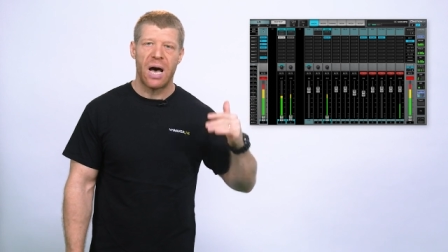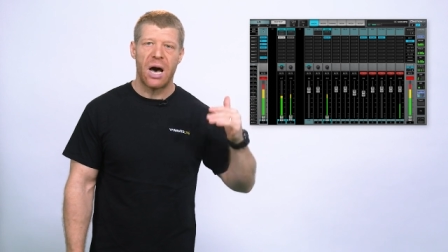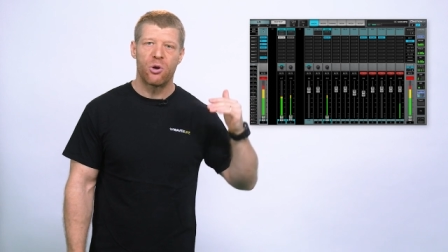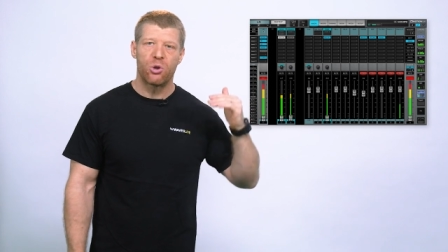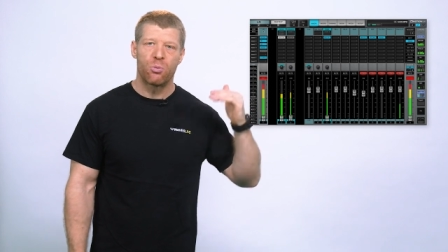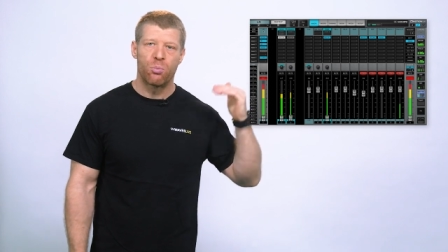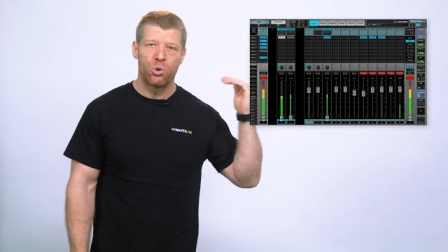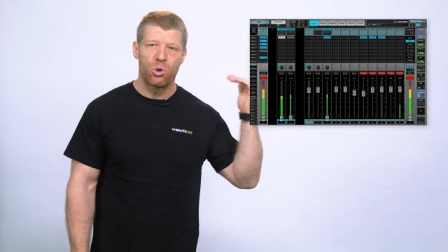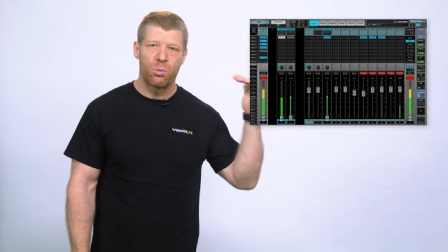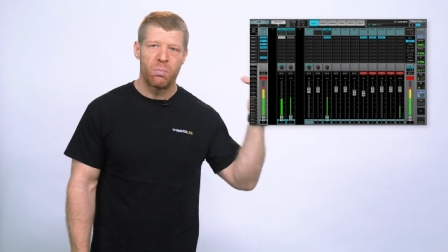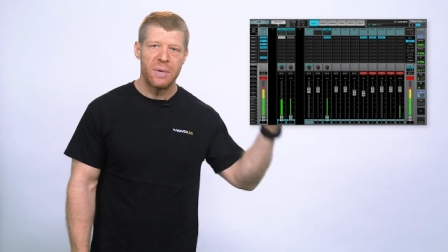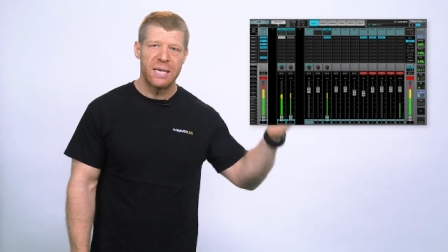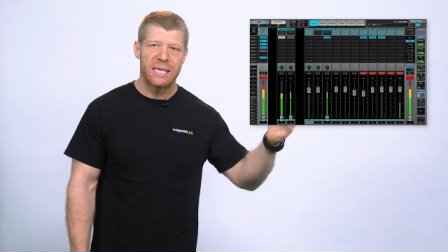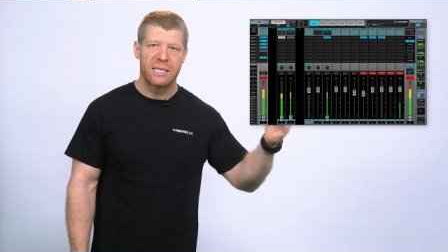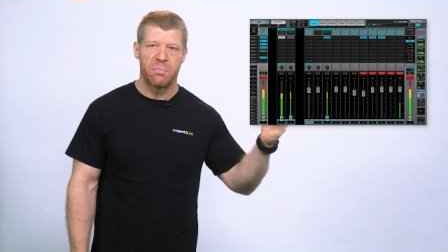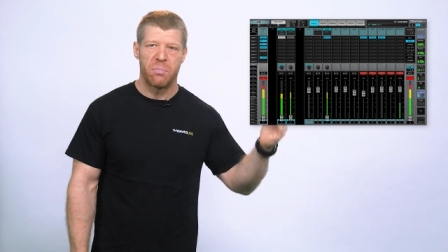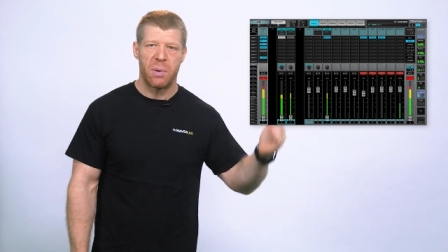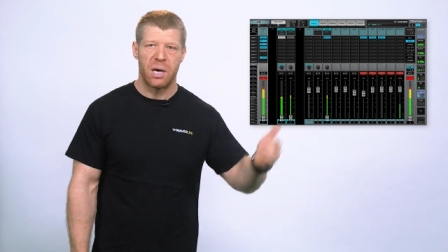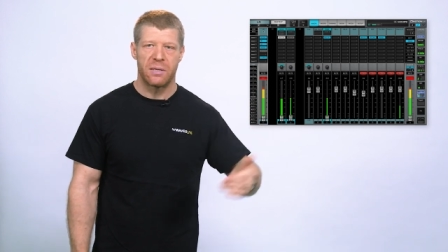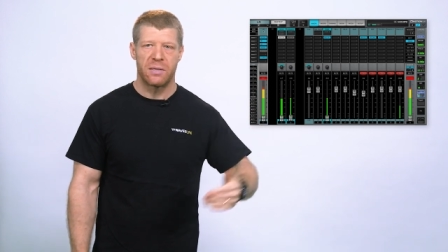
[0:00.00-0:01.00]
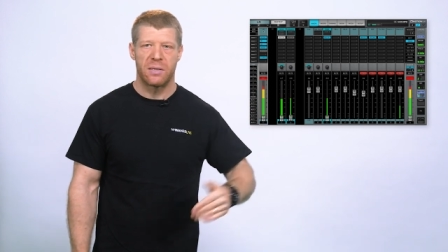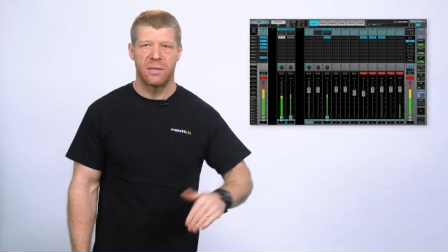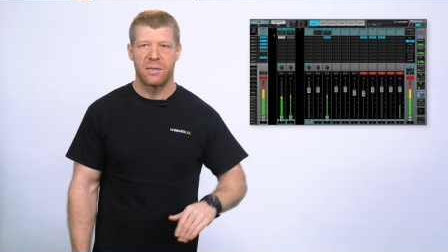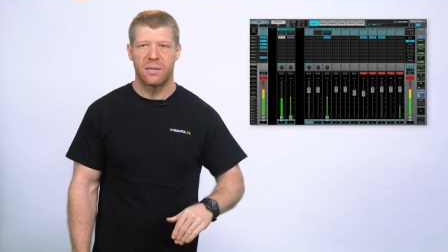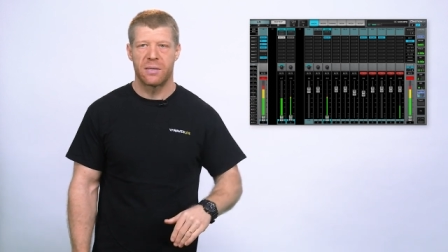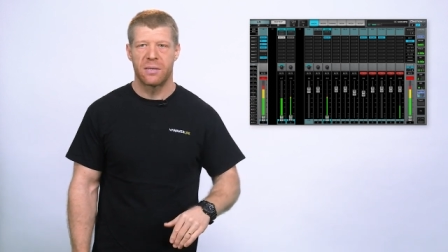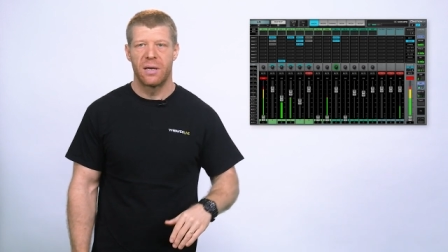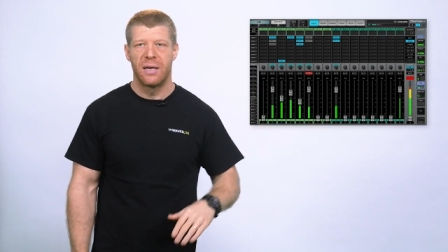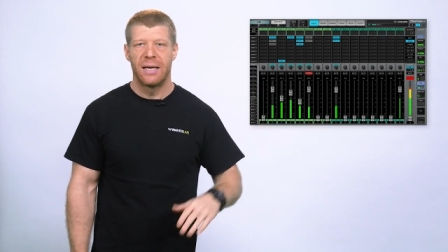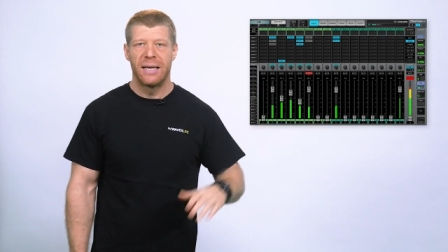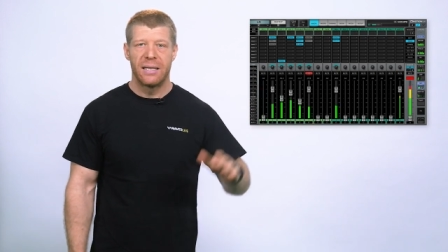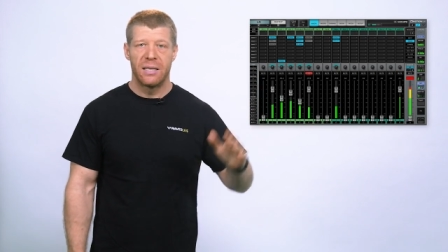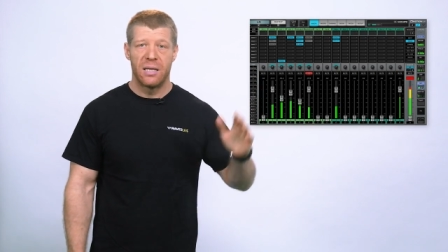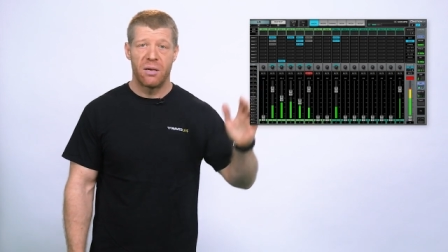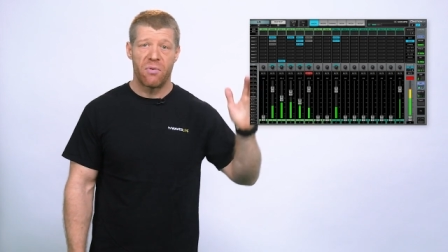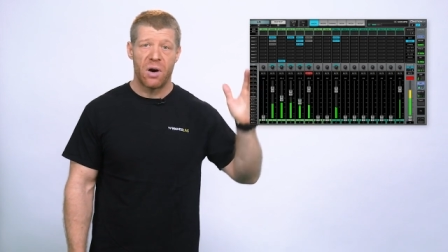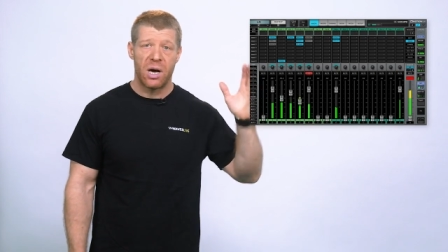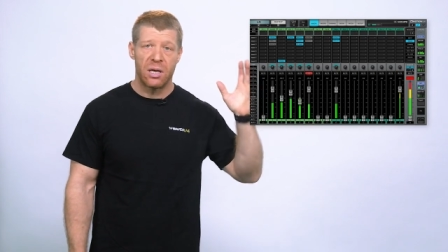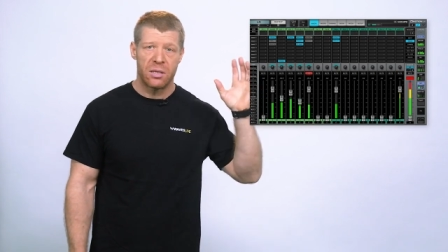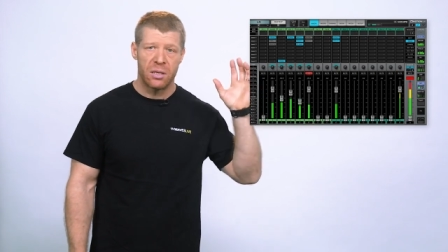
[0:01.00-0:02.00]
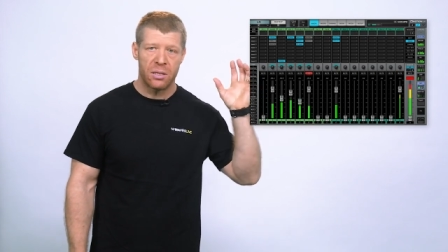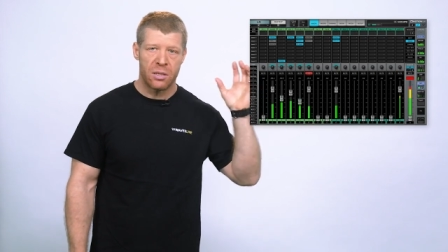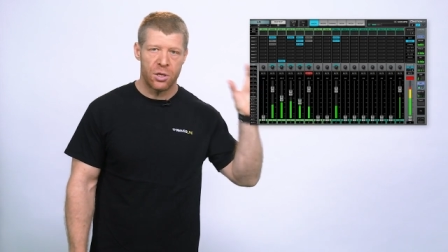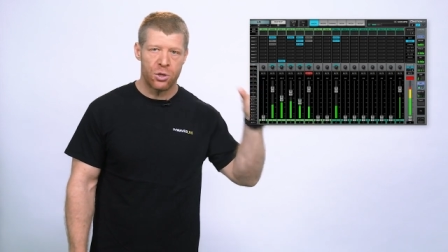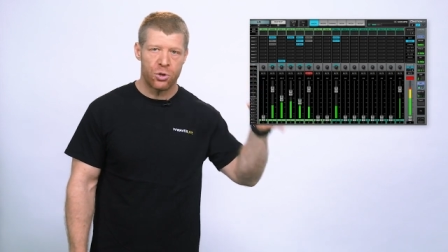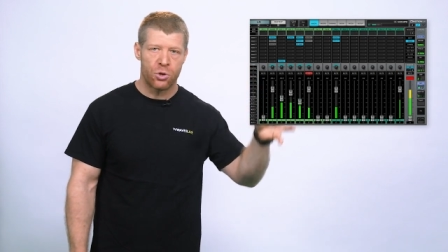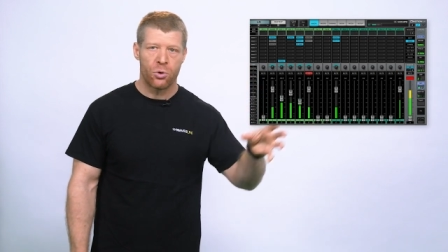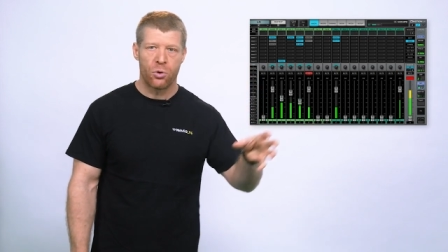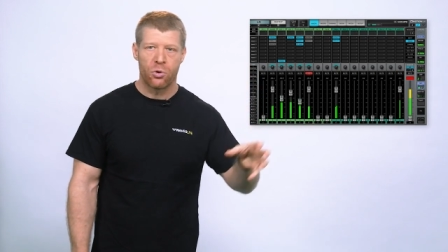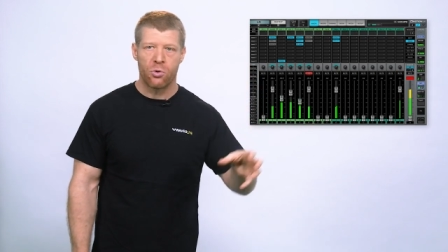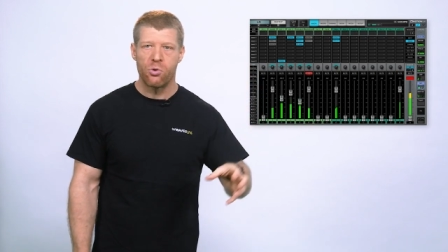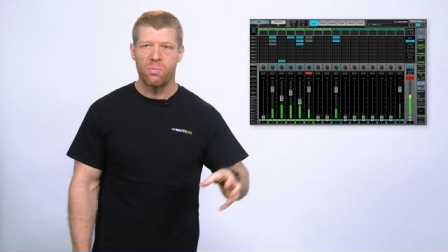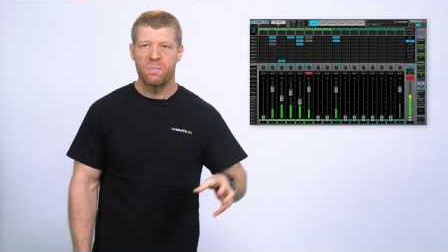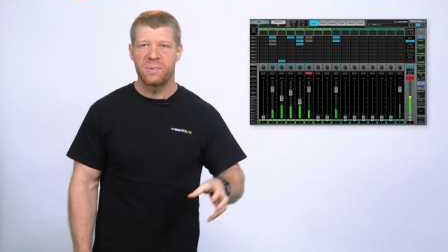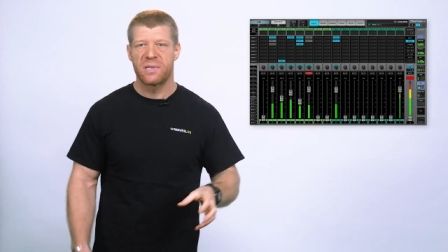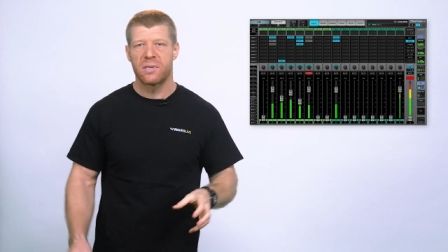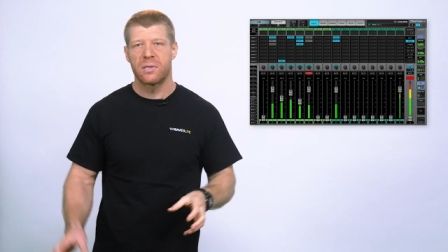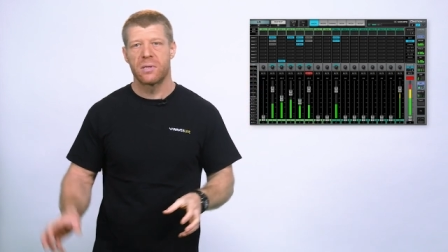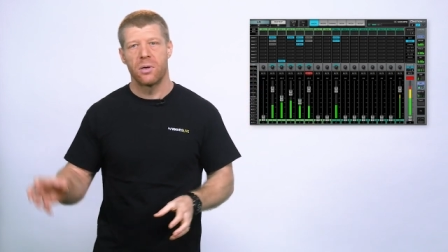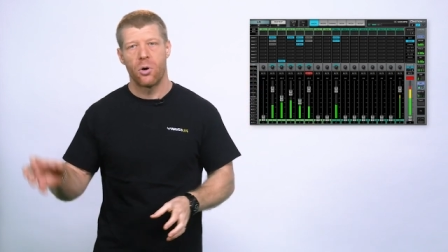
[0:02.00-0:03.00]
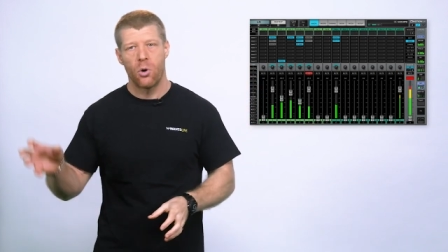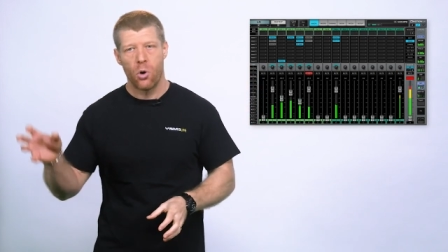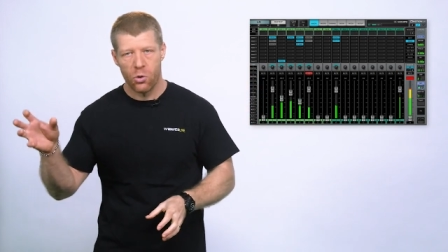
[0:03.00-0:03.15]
output mix buses divided into groups,